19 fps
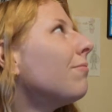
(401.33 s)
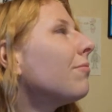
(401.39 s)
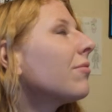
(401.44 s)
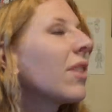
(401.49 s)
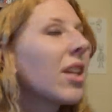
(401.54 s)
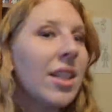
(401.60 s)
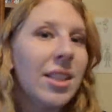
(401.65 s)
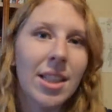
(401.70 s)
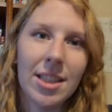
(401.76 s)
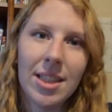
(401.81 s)

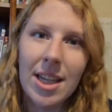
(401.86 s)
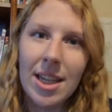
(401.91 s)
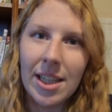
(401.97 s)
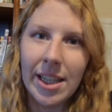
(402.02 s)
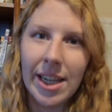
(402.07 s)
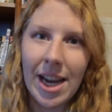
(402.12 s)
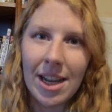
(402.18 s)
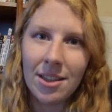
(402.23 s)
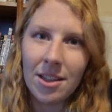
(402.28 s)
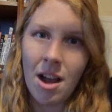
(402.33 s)
because the
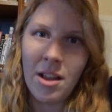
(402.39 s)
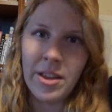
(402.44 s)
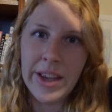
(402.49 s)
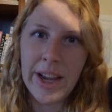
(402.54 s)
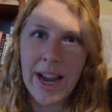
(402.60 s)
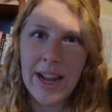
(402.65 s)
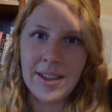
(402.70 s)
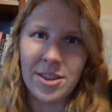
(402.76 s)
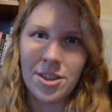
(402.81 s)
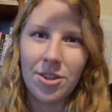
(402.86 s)
ceiling has all the
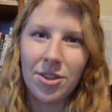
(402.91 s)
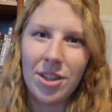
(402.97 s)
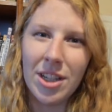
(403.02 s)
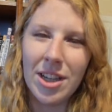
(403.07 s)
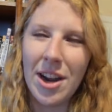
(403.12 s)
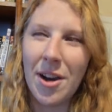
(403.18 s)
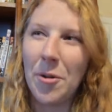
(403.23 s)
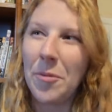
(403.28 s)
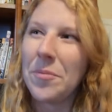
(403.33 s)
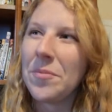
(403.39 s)
answers, you
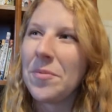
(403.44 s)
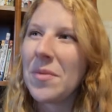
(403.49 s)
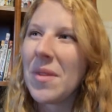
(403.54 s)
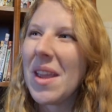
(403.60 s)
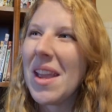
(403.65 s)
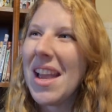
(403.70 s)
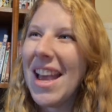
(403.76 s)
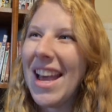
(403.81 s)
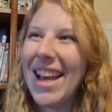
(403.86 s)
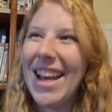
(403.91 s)
know.
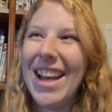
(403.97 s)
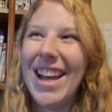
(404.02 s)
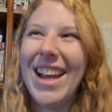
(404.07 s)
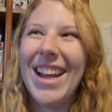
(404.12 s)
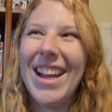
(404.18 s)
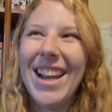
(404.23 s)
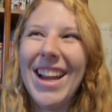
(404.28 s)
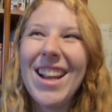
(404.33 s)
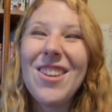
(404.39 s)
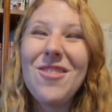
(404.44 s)

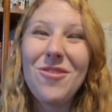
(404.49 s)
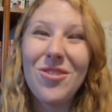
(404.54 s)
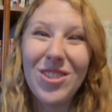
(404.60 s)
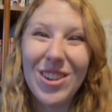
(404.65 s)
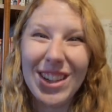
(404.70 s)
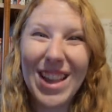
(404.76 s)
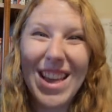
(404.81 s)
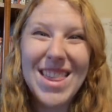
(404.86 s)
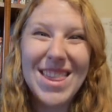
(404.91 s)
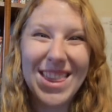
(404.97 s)

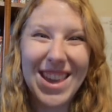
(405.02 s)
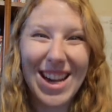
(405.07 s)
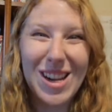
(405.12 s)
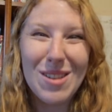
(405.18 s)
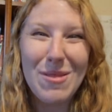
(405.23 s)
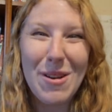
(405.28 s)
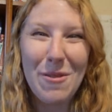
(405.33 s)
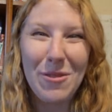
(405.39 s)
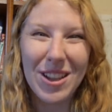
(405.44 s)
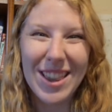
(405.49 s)
Really think
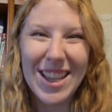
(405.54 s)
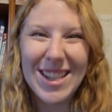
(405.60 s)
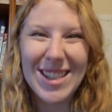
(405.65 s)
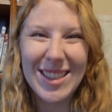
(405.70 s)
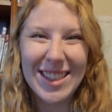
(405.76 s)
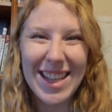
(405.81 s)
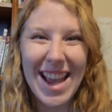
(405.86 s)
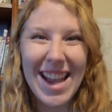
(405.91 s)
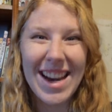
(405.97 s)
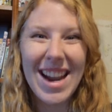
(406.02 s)
about what they
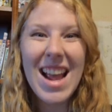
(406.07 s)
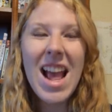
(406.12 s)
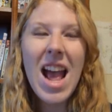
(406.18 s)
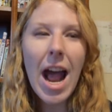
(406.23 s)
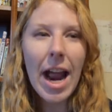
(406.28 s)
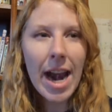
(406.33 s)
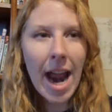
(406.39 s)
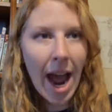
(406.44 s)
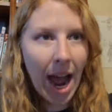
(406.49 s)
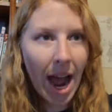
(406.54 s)
said
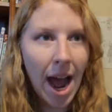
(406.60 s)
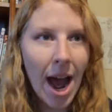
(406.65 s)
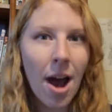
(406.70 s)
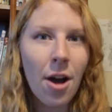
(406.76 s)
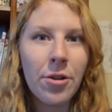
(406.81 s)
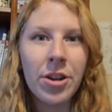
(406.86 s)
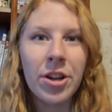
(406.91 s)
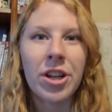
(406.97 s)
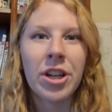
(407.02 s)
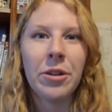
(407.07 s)
and how
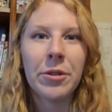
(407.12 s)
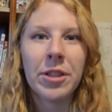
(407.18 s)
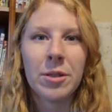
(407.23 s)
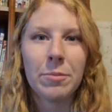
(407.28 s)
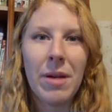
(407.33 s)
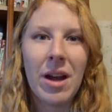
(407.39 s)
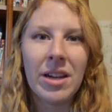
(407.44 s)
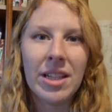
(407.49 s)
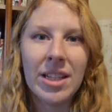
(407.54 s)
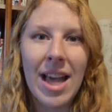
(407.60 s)
you're going to
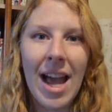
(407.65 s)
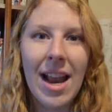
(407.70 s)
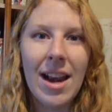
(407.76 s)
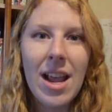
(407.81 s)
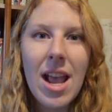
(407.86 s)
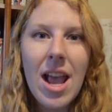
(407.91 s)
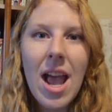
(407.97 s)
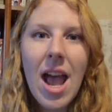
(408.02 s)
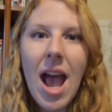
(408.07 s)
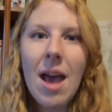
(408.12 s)
respond to that.
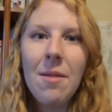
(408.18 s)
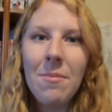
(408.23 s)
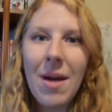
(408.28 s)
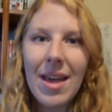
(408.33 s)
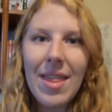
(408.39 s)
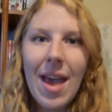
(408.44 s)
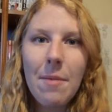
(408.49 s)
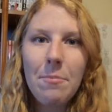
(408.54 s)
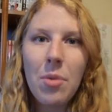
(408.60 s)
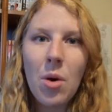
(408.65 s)
And by
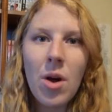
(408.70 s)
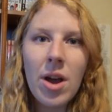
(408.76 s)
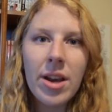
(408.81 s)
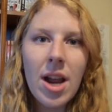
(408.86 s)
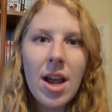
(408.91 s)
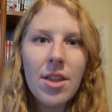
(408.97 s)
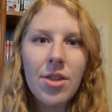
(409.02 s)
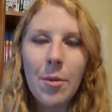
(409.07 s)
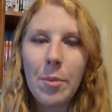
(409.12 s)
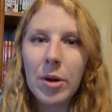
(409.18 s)
that point,
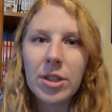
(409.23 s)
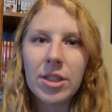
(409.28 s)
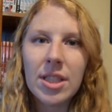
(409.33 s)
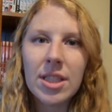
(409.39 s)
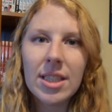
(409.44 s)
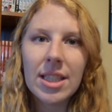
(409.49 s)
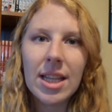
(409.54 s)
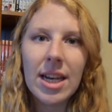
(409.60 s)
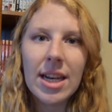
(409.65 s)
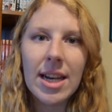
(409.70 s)
the person
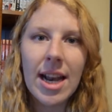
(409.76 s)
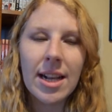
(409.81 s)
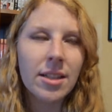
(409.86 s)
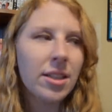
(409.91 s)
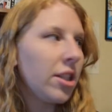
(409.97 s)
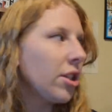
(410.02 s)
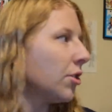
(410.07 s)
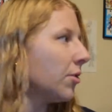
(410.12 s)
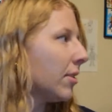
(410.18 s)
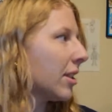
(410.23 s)
sitting
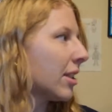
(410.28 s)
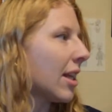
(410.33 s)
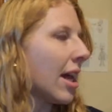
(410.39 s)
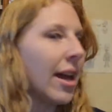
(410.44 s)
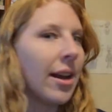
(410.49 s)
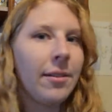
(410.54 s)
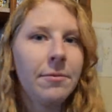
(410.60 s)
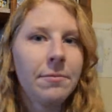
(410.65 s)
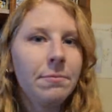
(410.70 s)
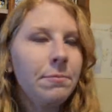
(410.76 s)
next to you is
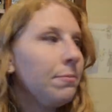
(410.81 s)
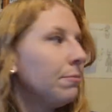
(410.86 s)
like,